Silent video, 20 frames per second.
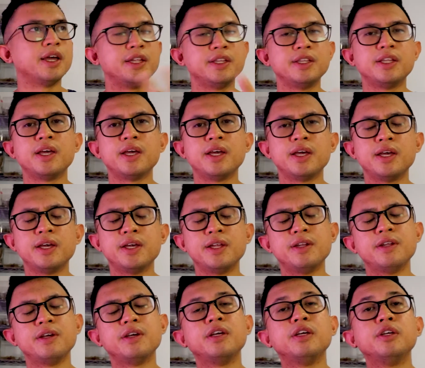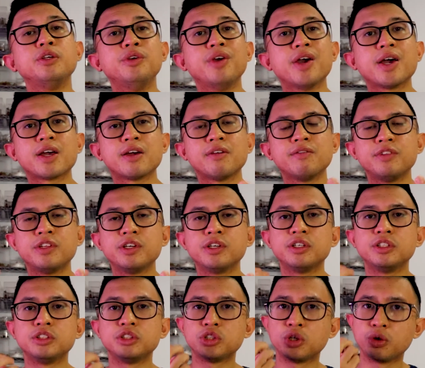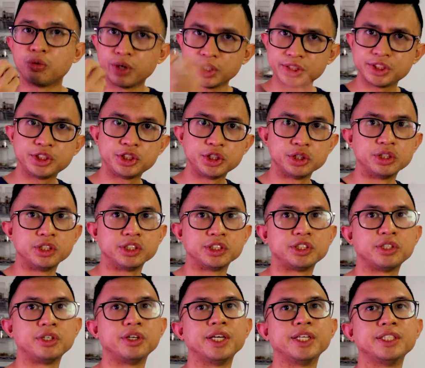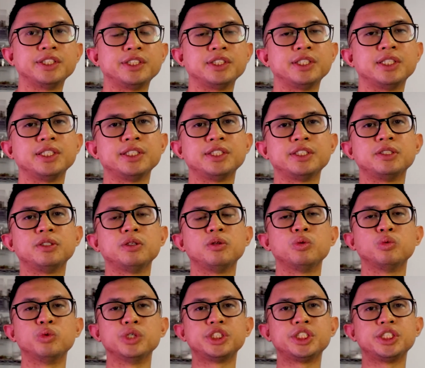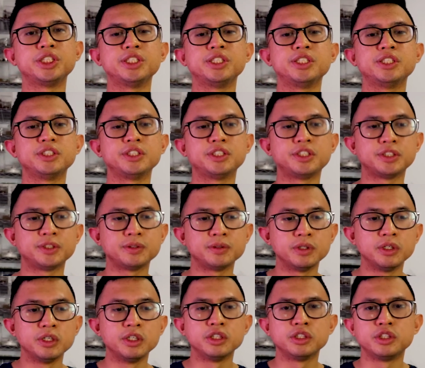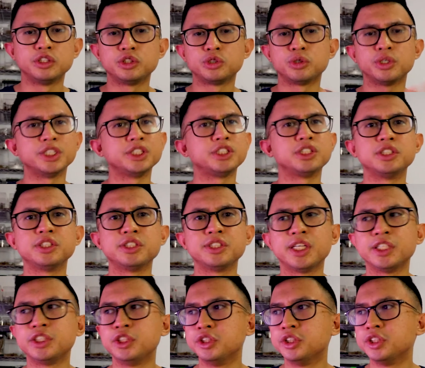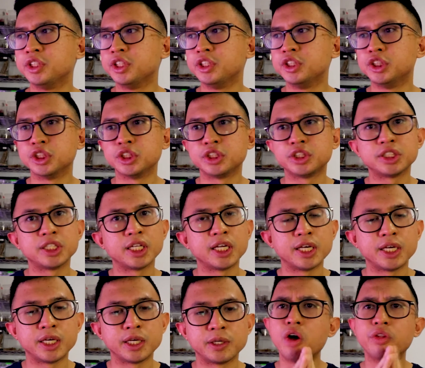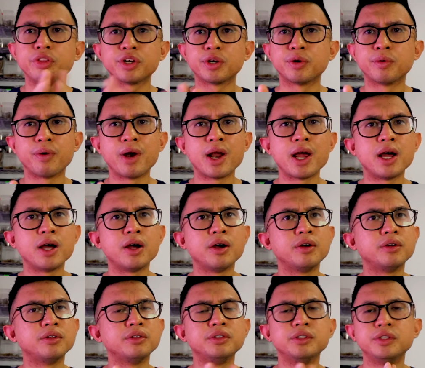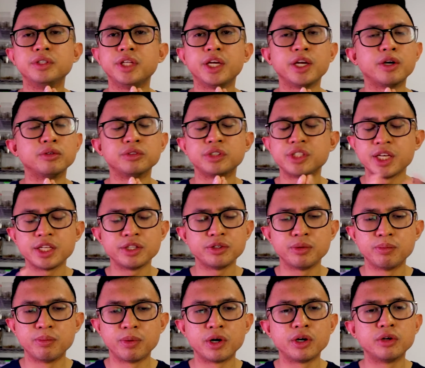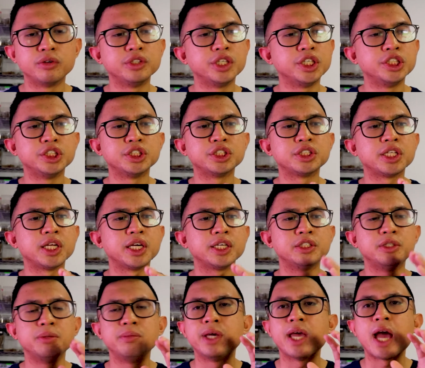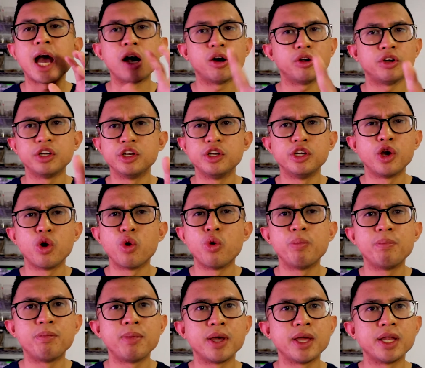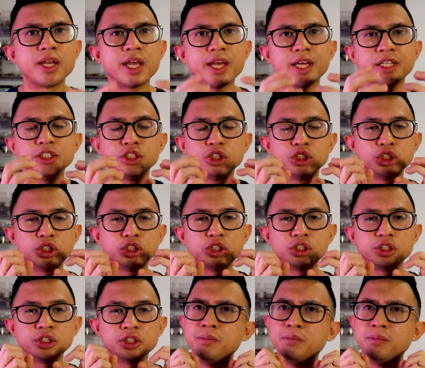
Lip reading: And then you have the terrestrial tarantulas, which is the tarantulas that you see just like on the ground. They don't tend to burrow, they just like to be out in the open and just